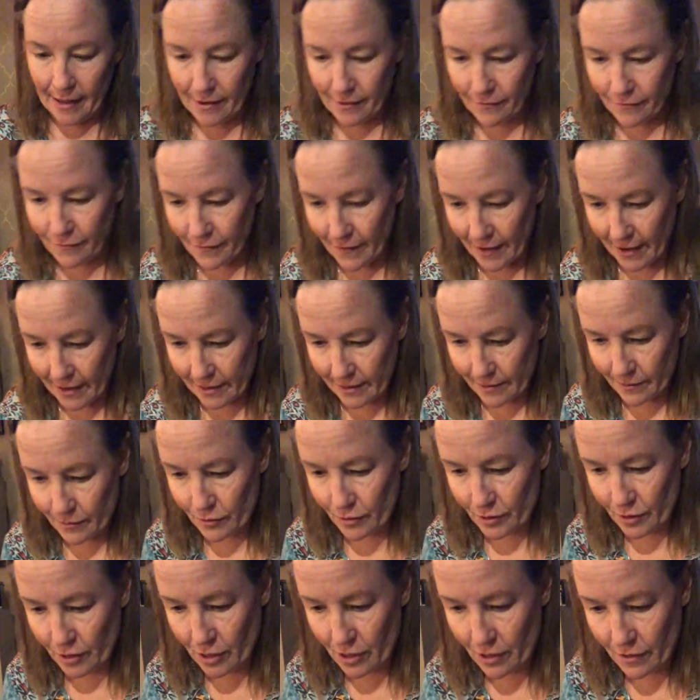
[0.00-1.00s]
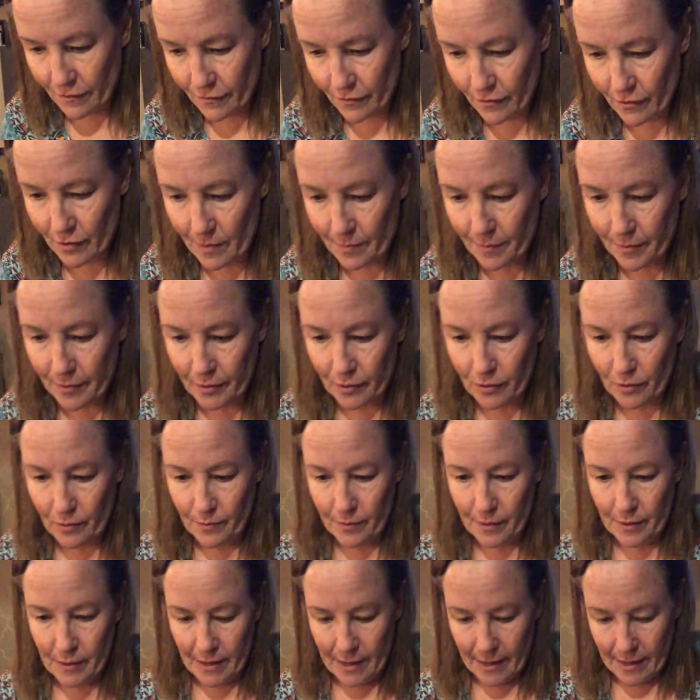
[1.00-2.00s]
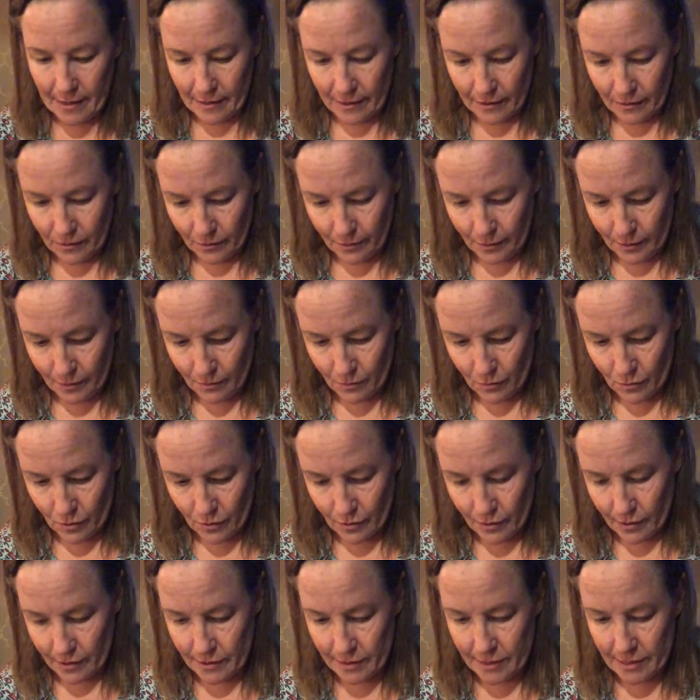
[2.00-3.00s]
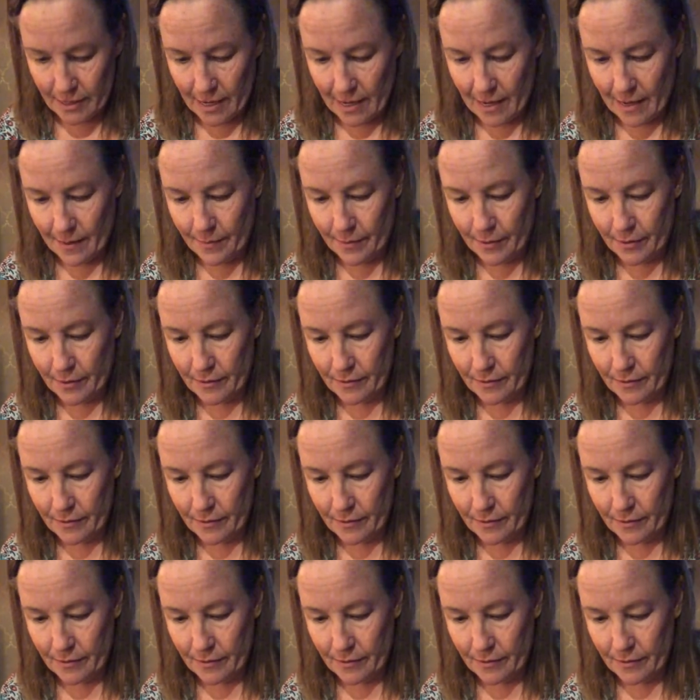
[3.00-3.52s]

In fact, I'm going to cover up a little bit, add a little bit more on top